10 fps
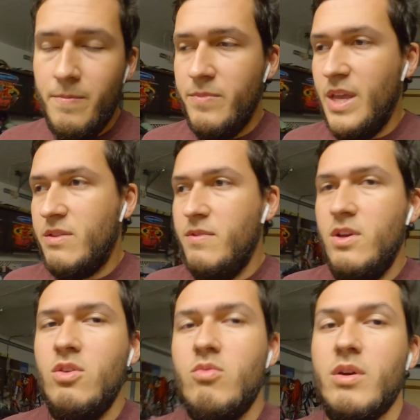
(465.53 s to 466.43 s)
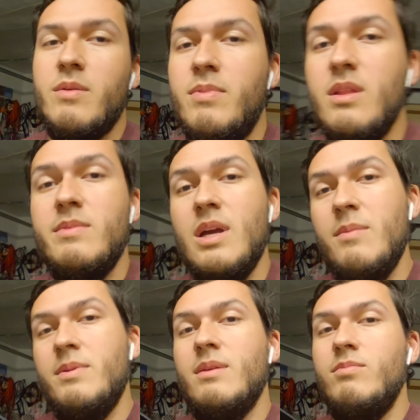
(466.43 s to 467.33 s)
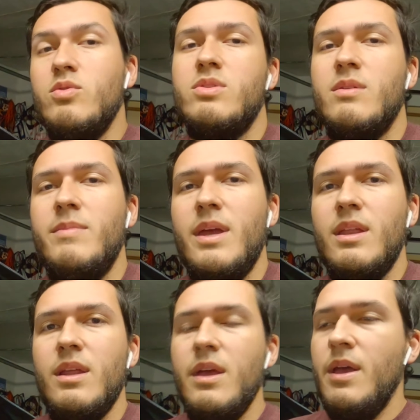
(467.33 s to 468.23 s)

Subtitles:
Next video, we're gonna probably be up in the boost a bit,